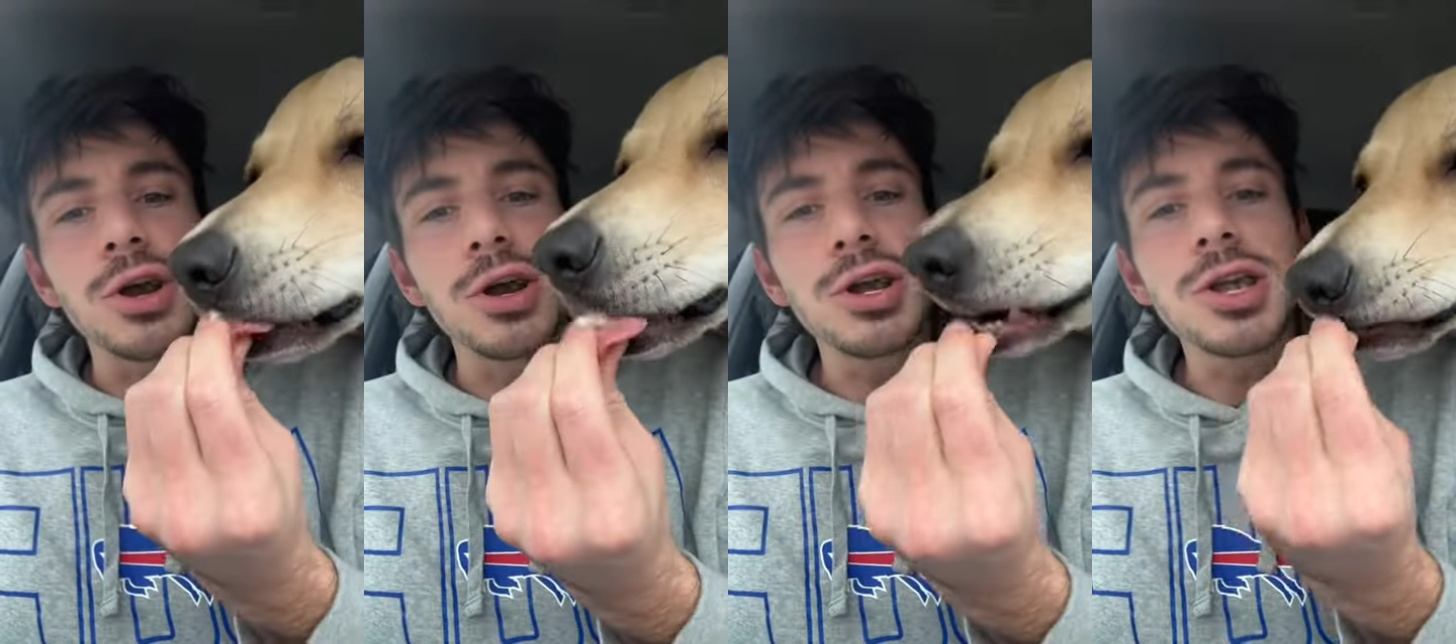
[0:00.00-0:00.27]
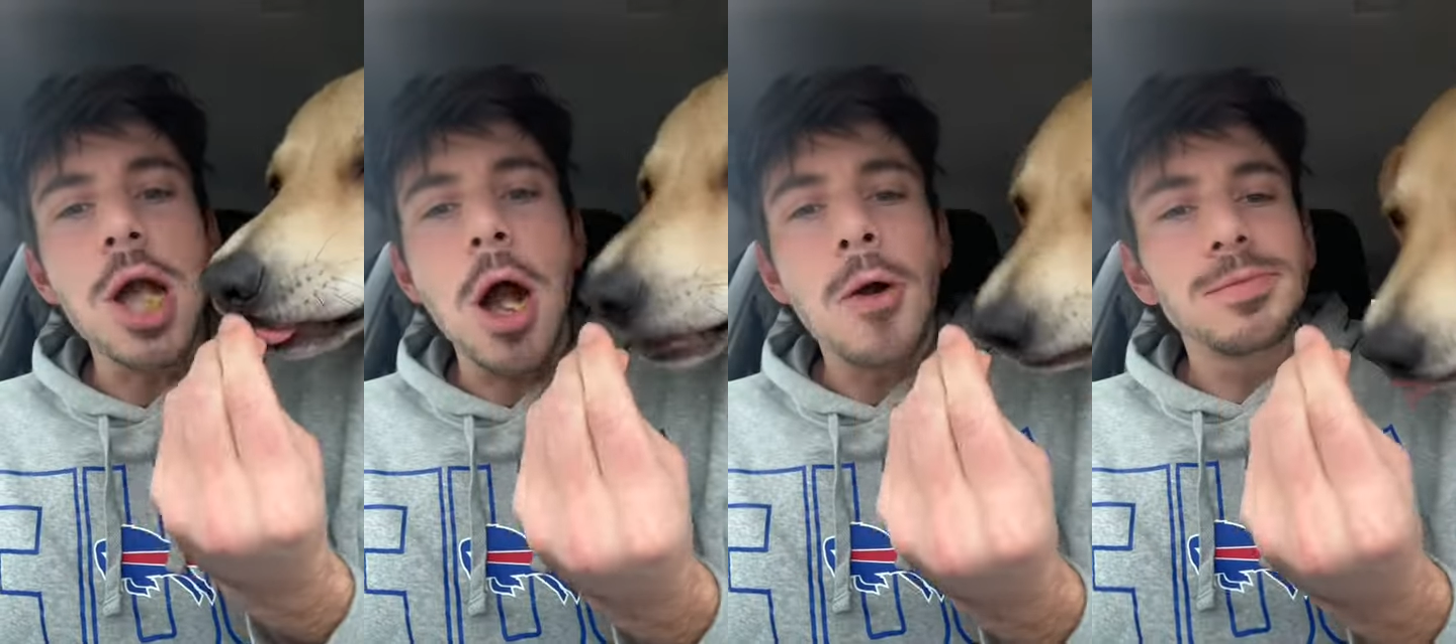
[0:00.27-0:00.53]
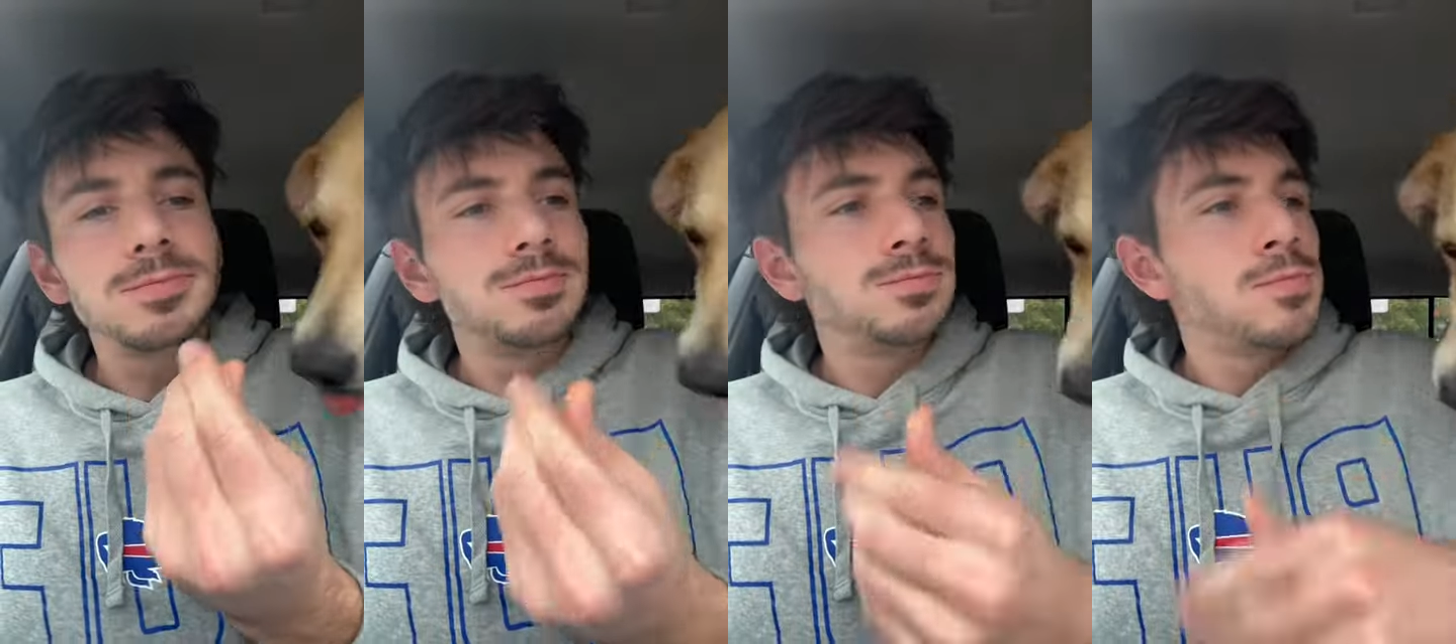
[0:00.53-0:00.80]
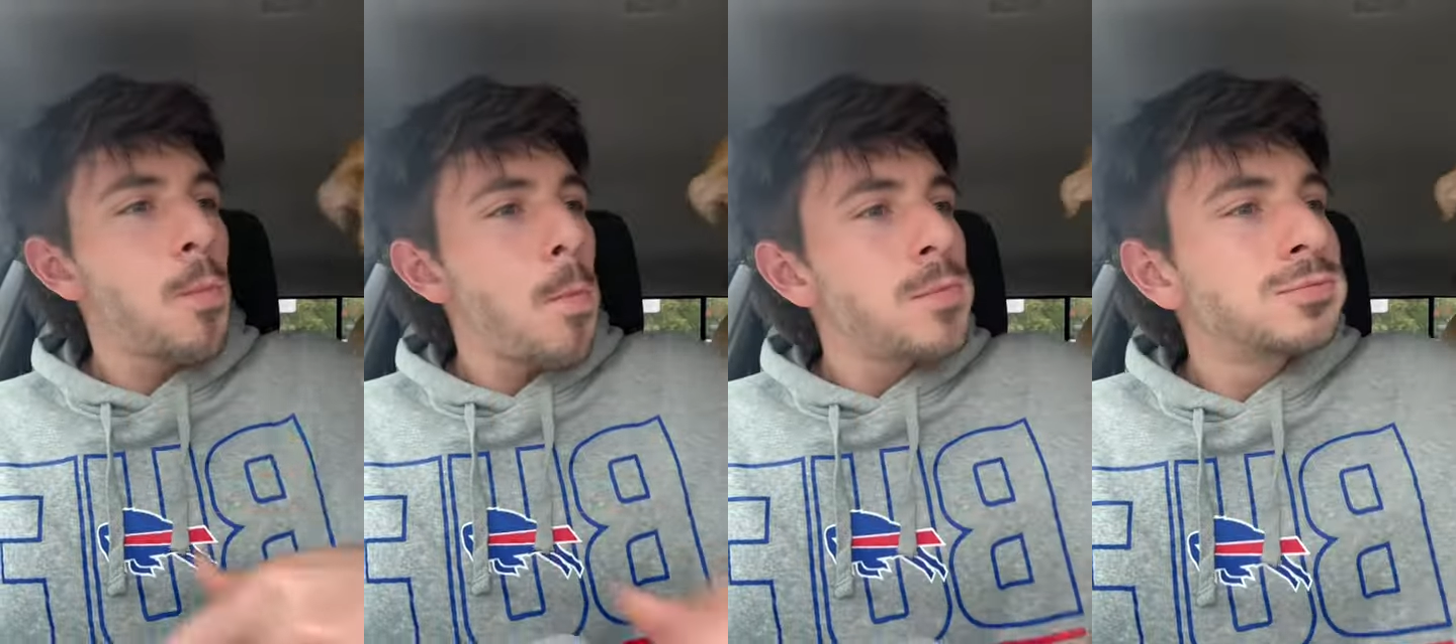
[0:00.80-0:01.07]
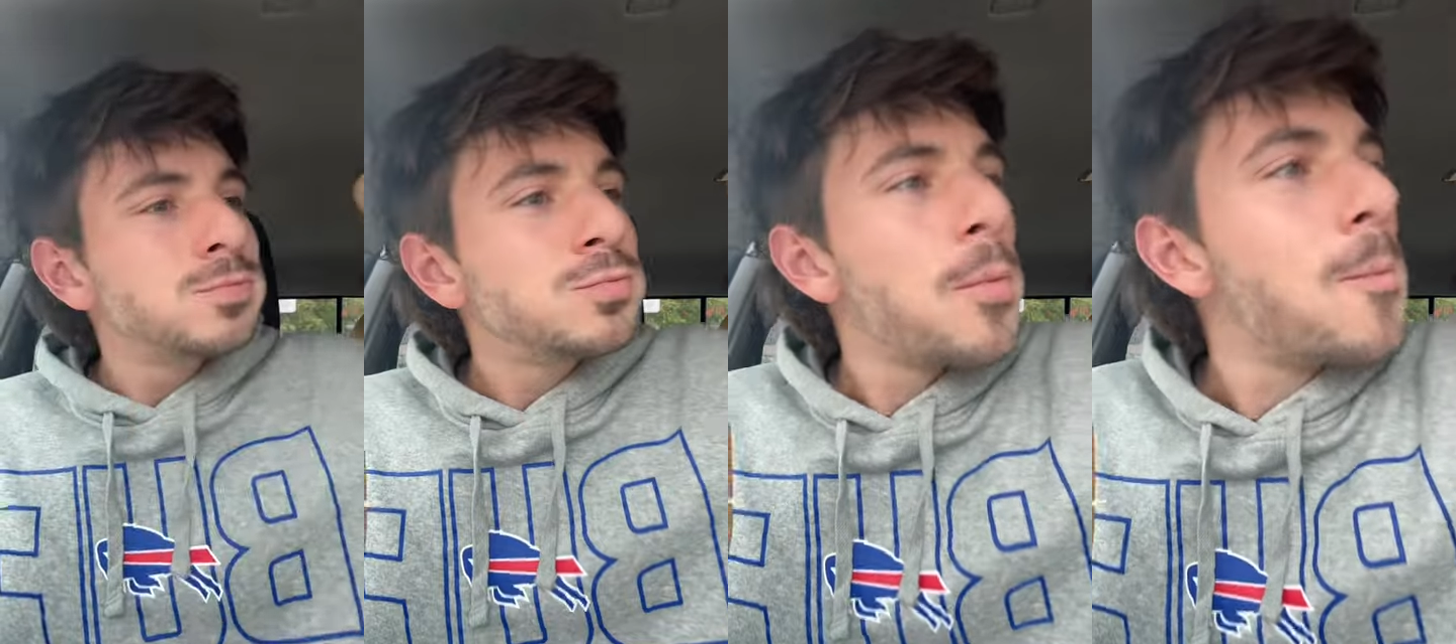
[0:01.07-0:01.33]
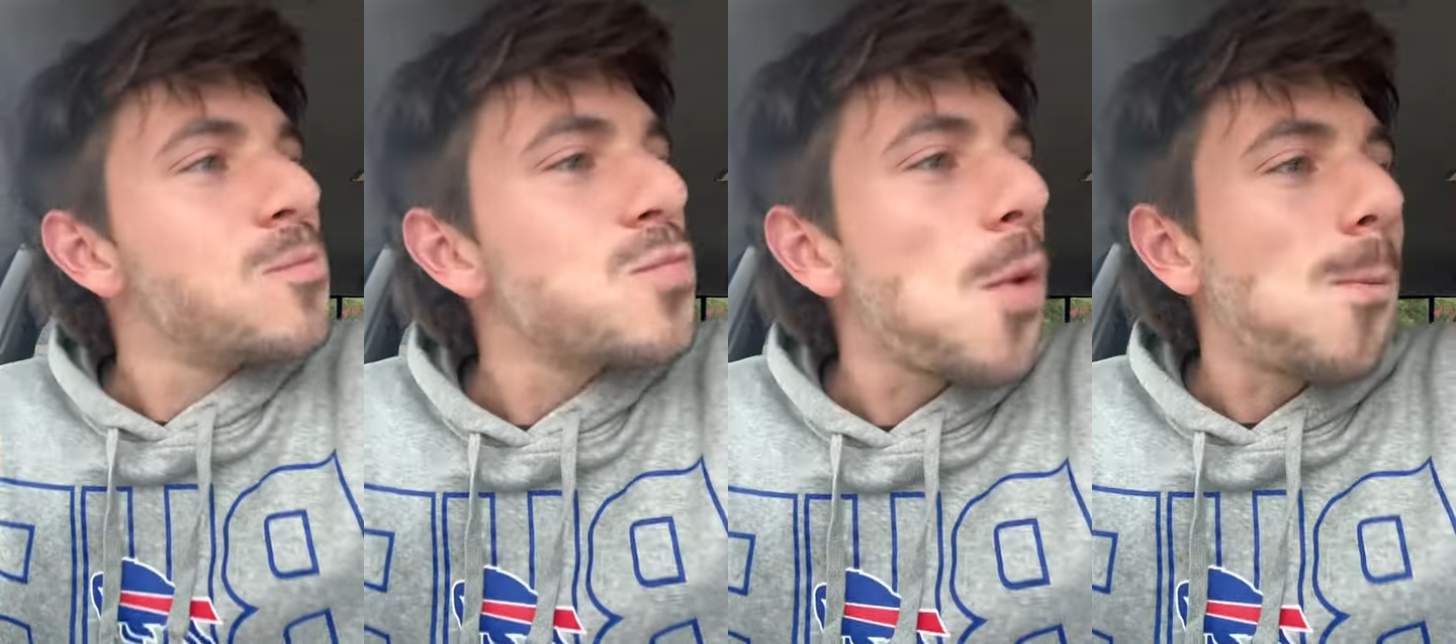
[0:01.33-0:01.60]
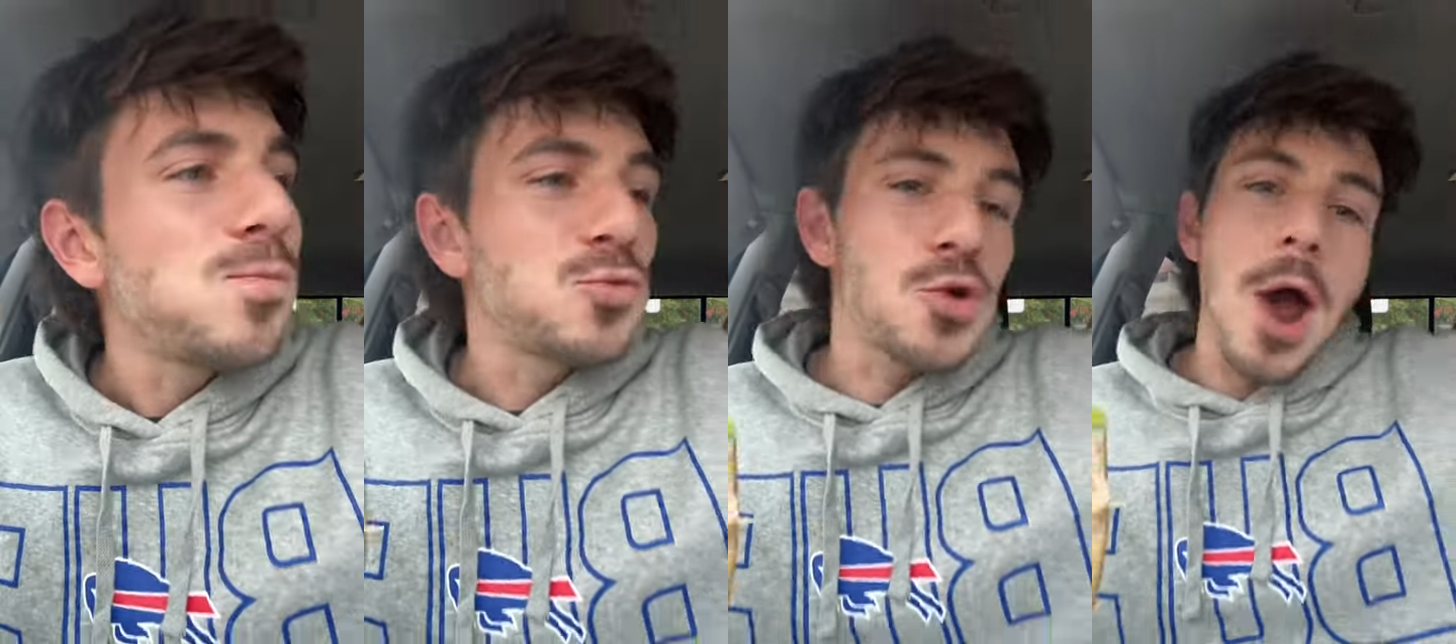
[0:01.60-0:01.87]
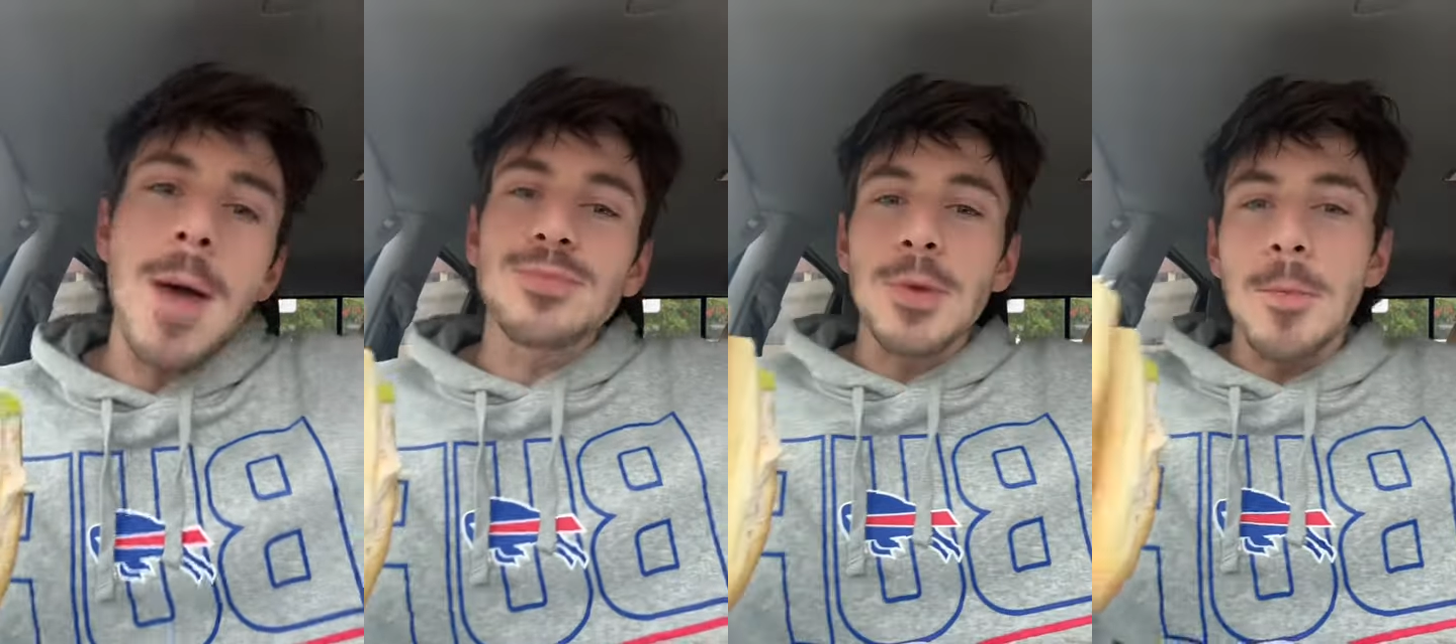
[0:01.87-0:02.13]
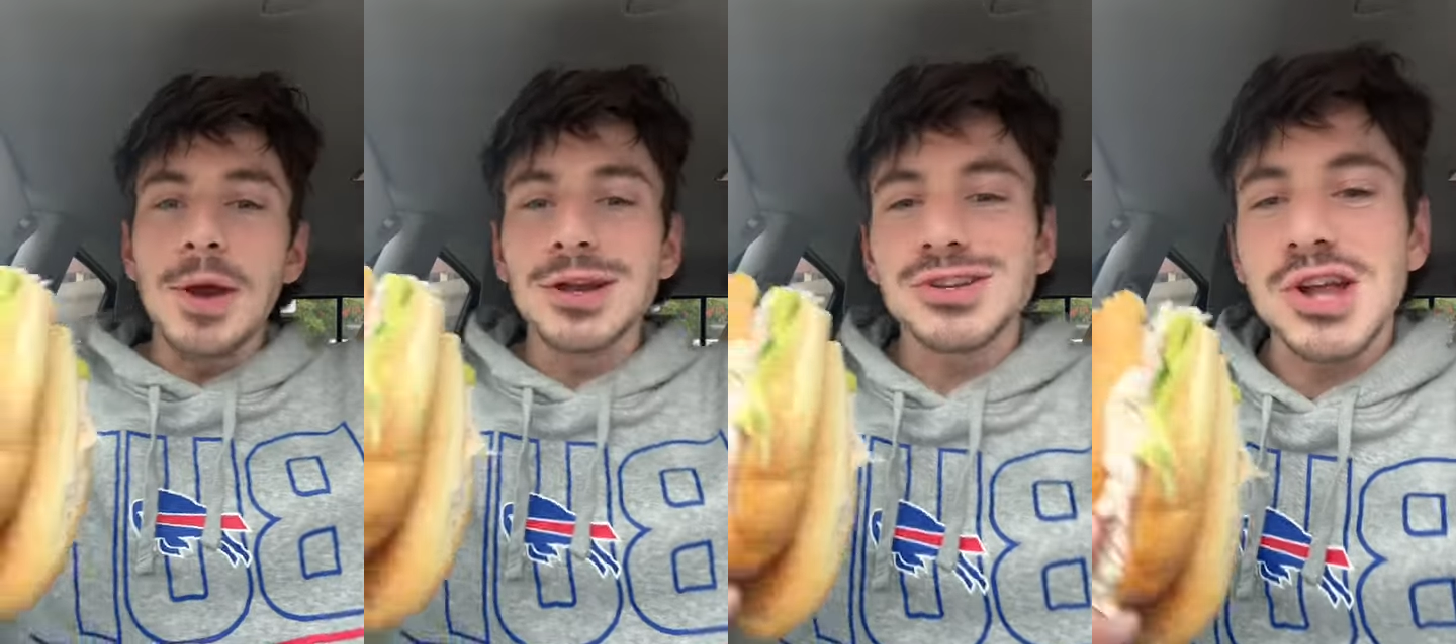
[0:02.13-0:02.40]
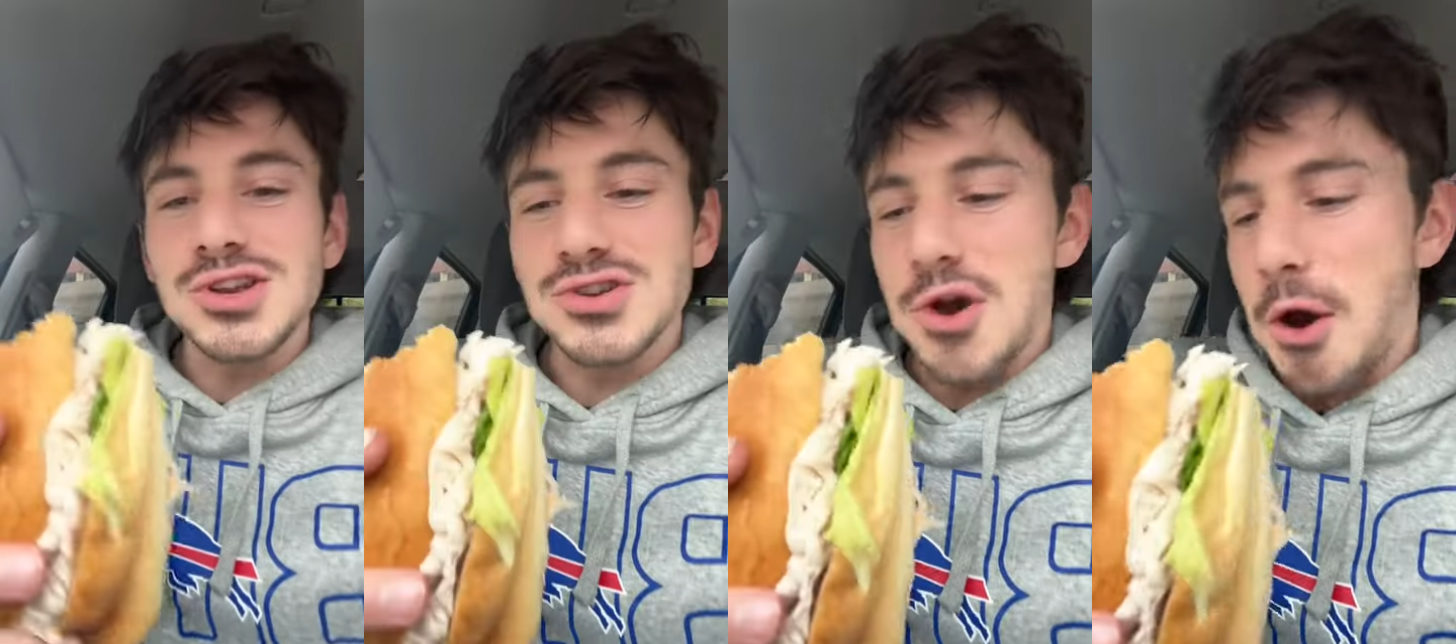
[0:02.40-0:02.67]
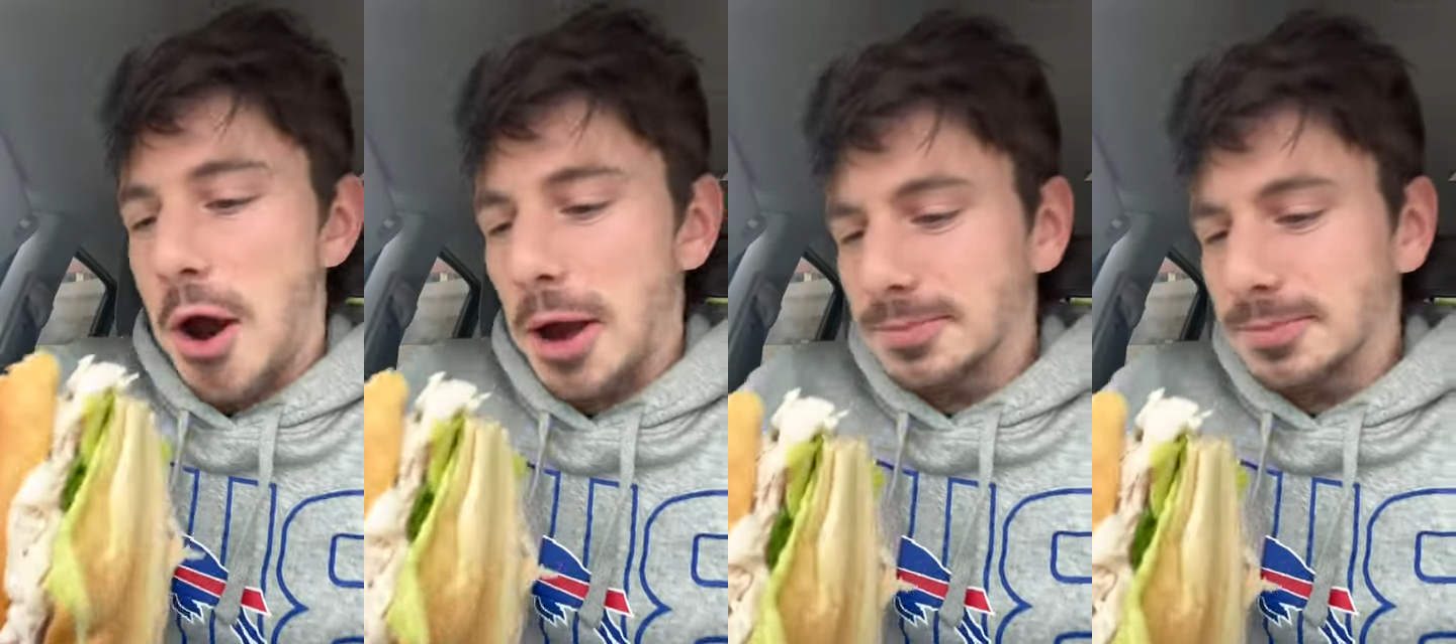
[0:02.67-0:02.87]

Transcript: go dropped me, that's all right.